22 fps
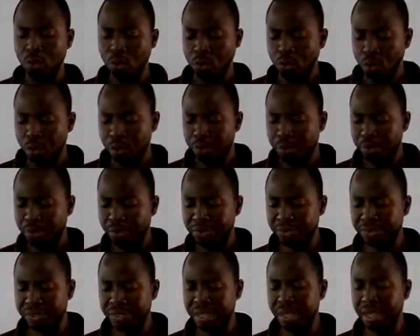Good
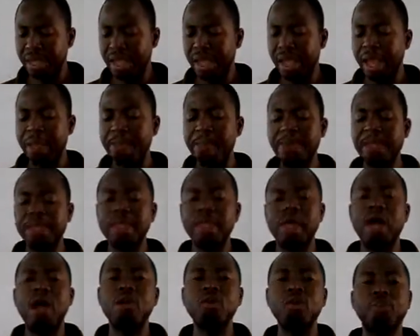posture, I mean
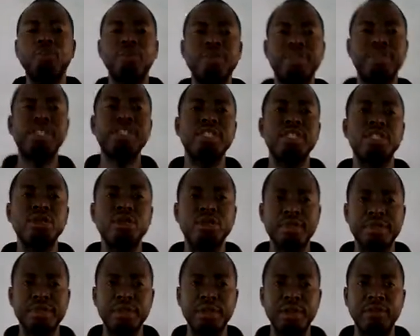how you position
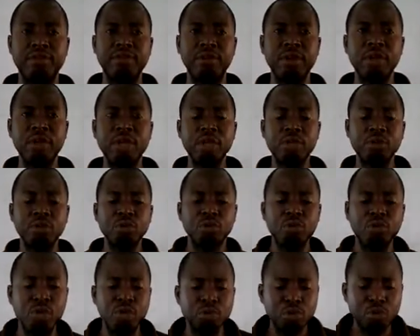yourself. You
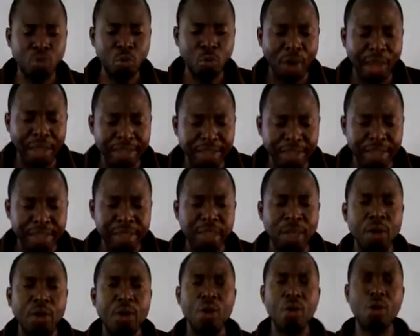don't squat
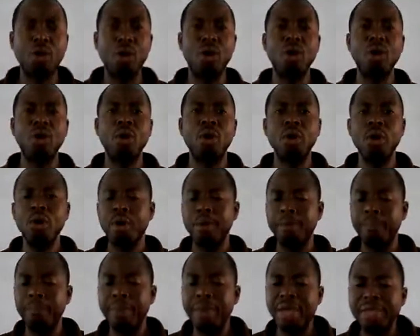or
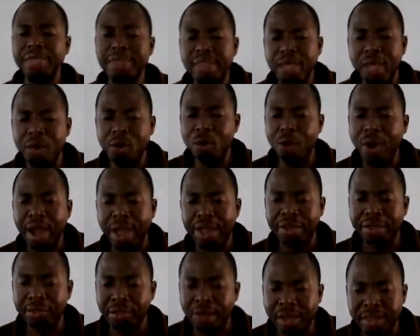bend down
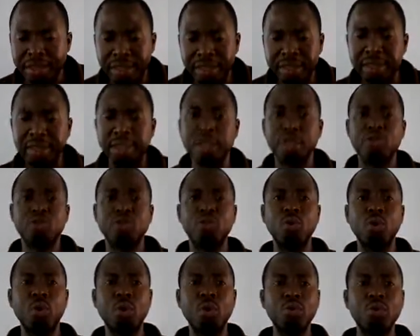while grinding.
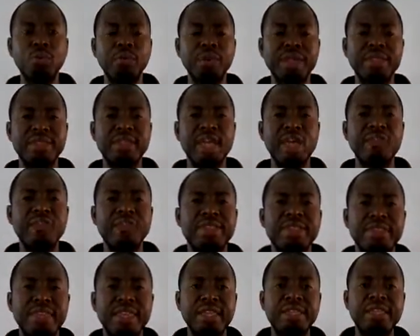So you must have a
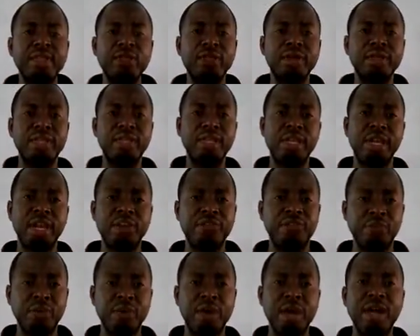certain
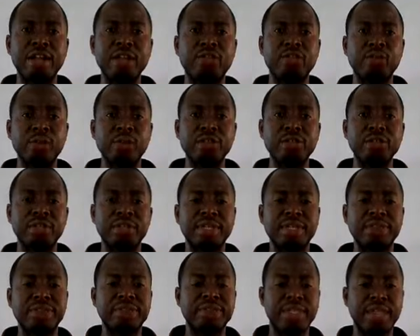level at which you
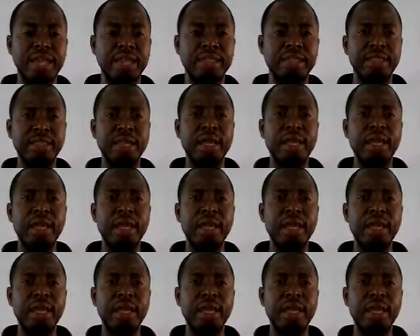can stand